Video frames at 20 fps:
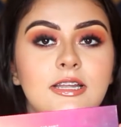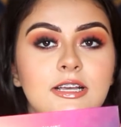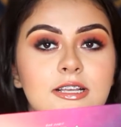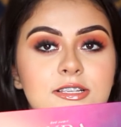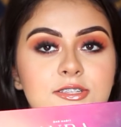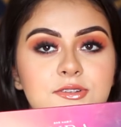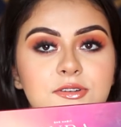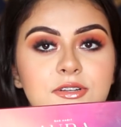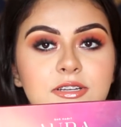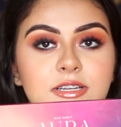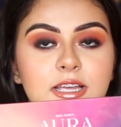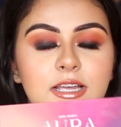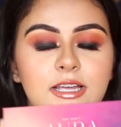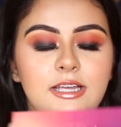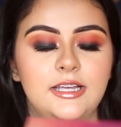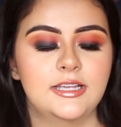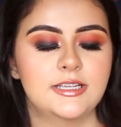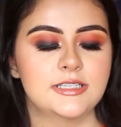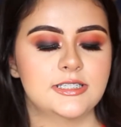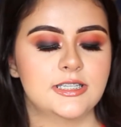The next one
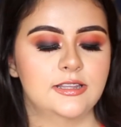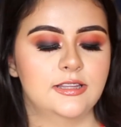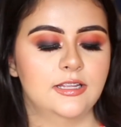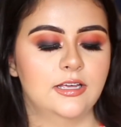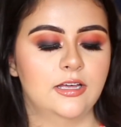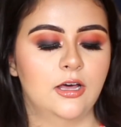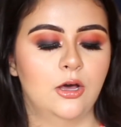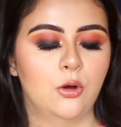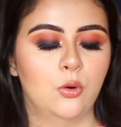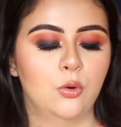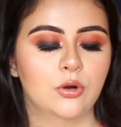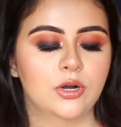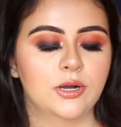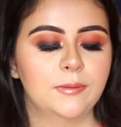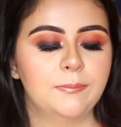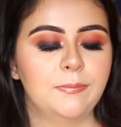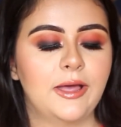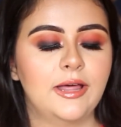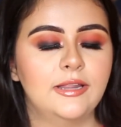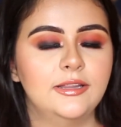is the
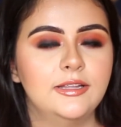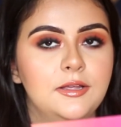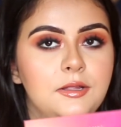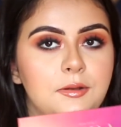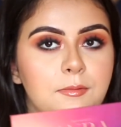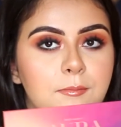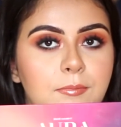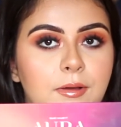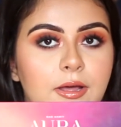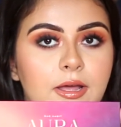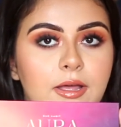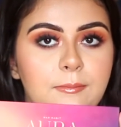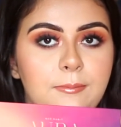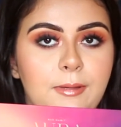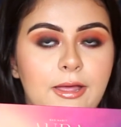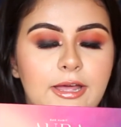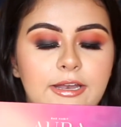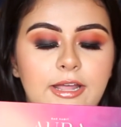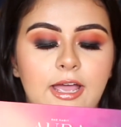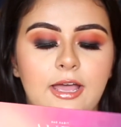Aura palette by
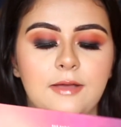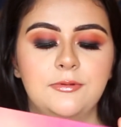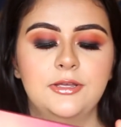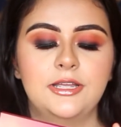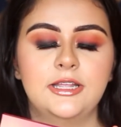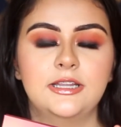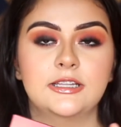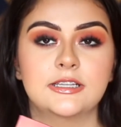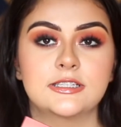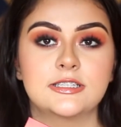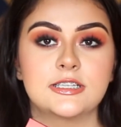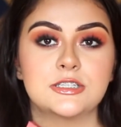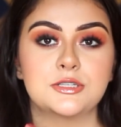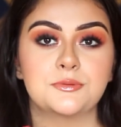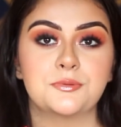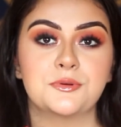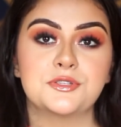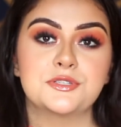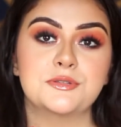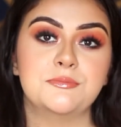Bad Habit, and this is
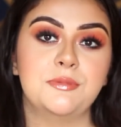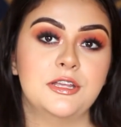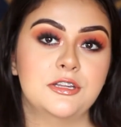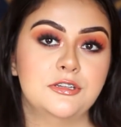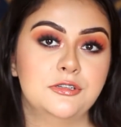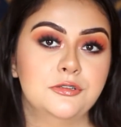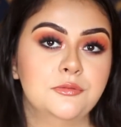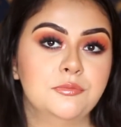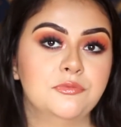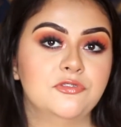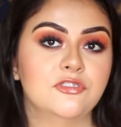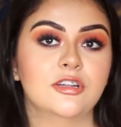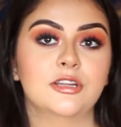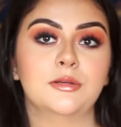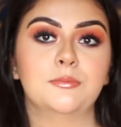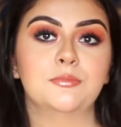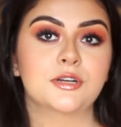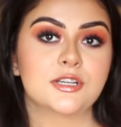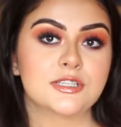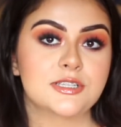supposed to be a dupe for
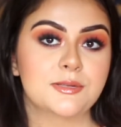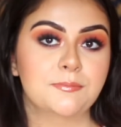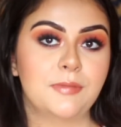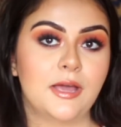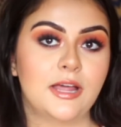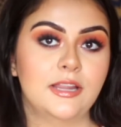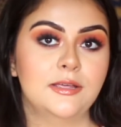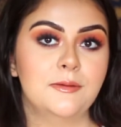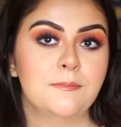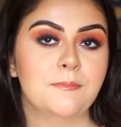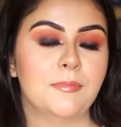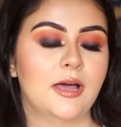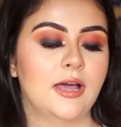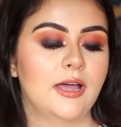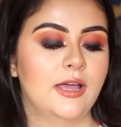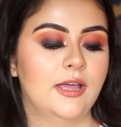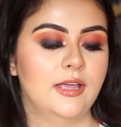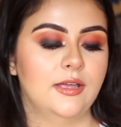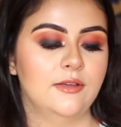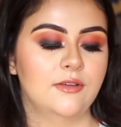the Prism palette
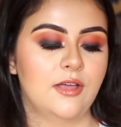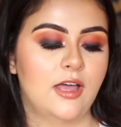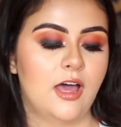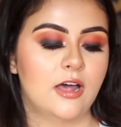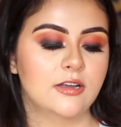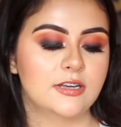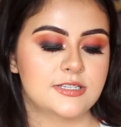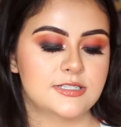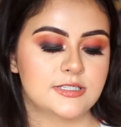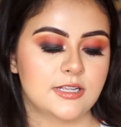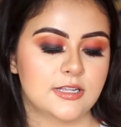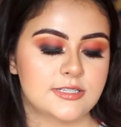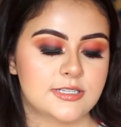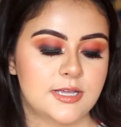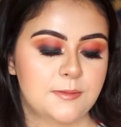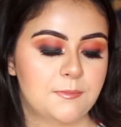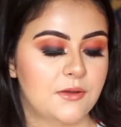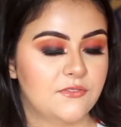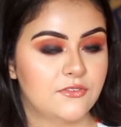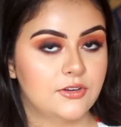by
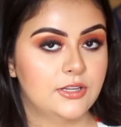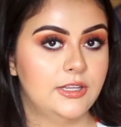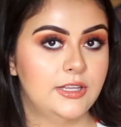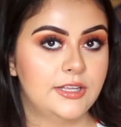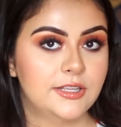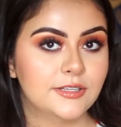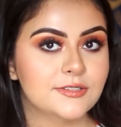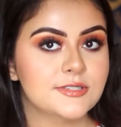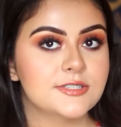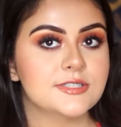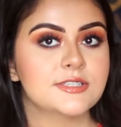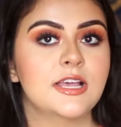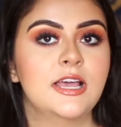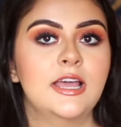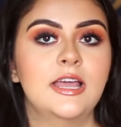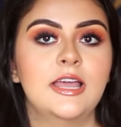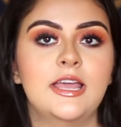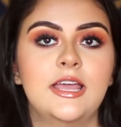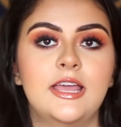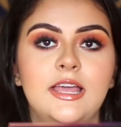Anastasia Beverly Hills,
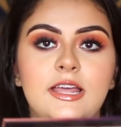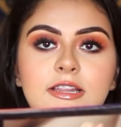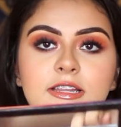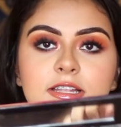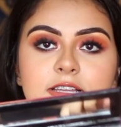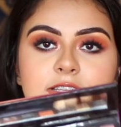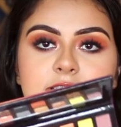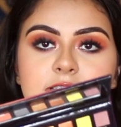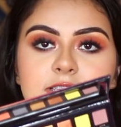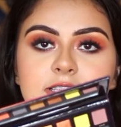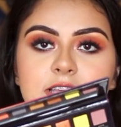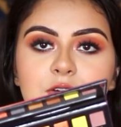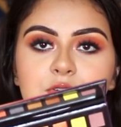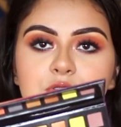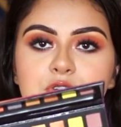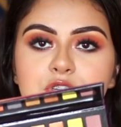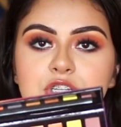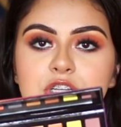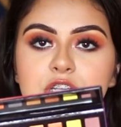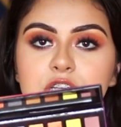and this is how
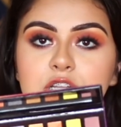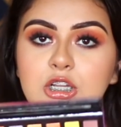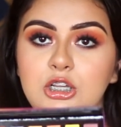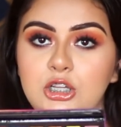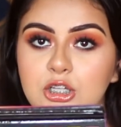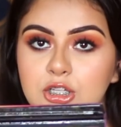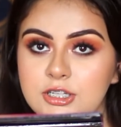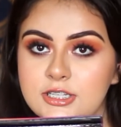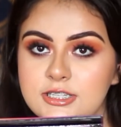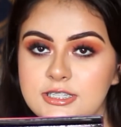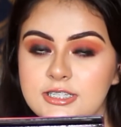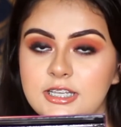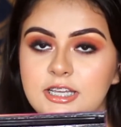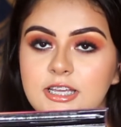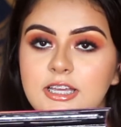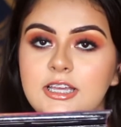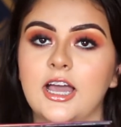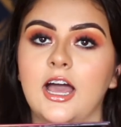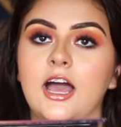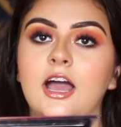she looks
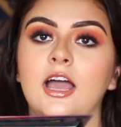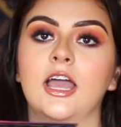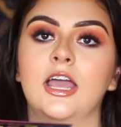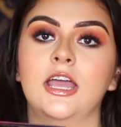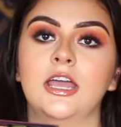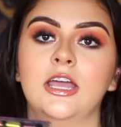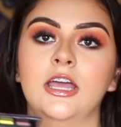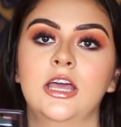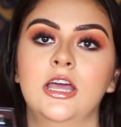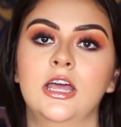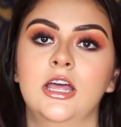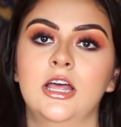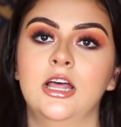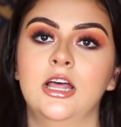like. I